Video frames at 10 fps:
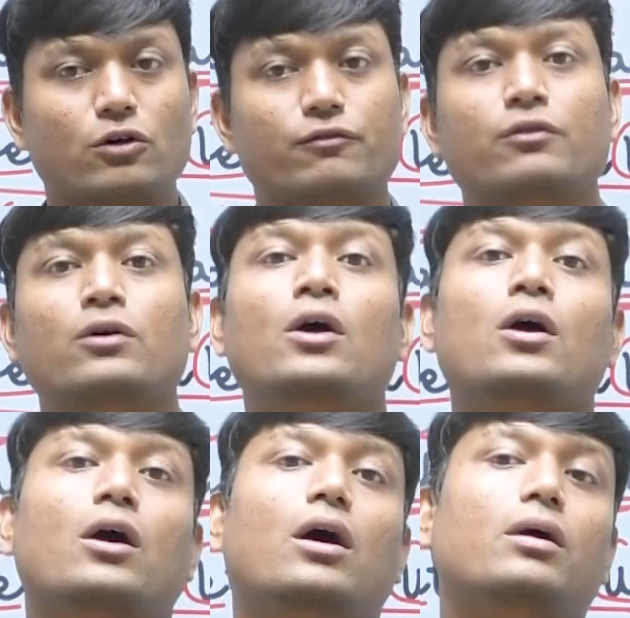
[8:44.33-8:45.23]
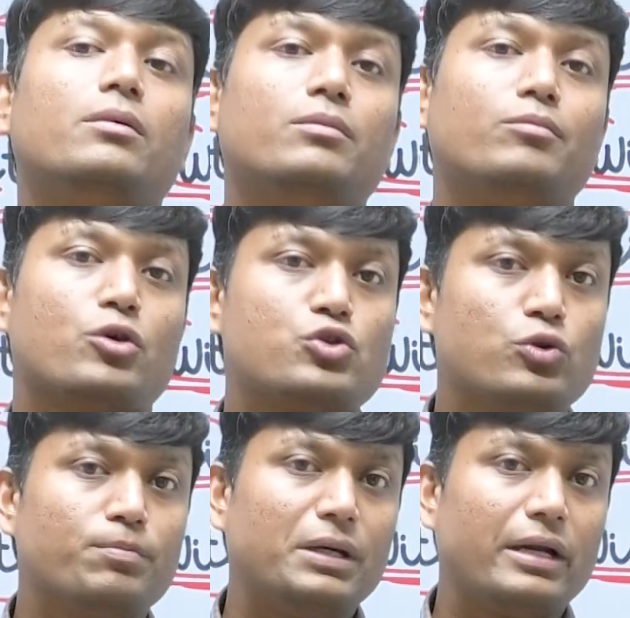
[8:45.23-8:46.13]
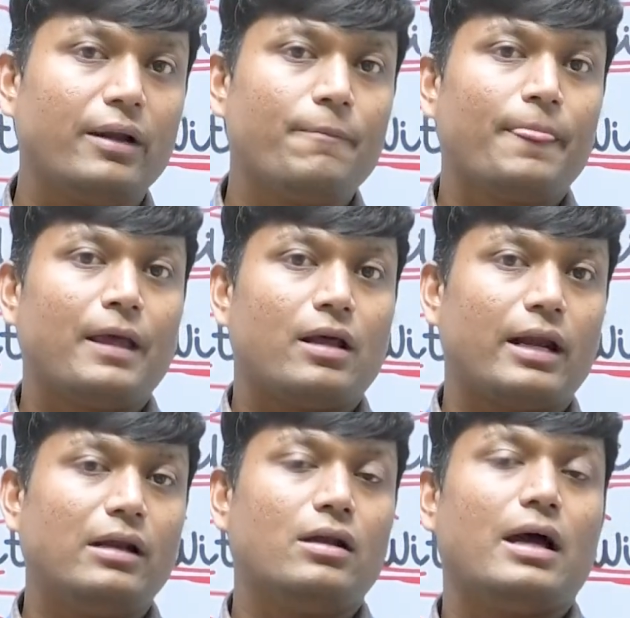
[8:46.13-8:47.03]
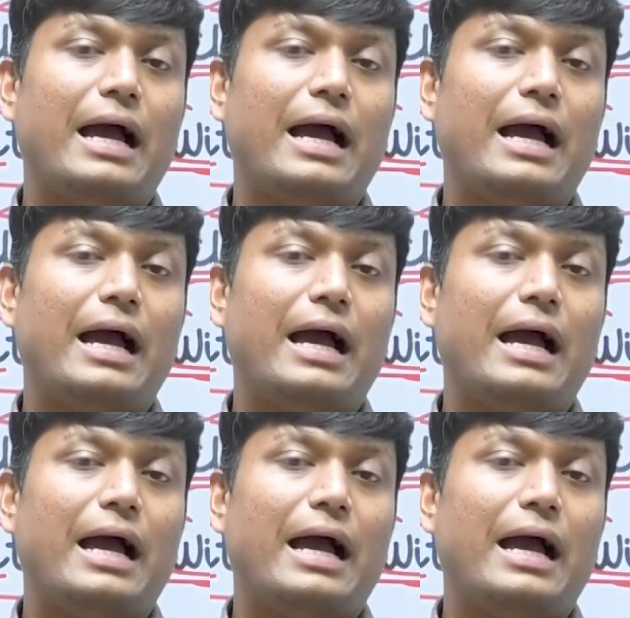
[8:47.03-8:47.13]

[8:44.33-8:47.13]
of monsoon period, right?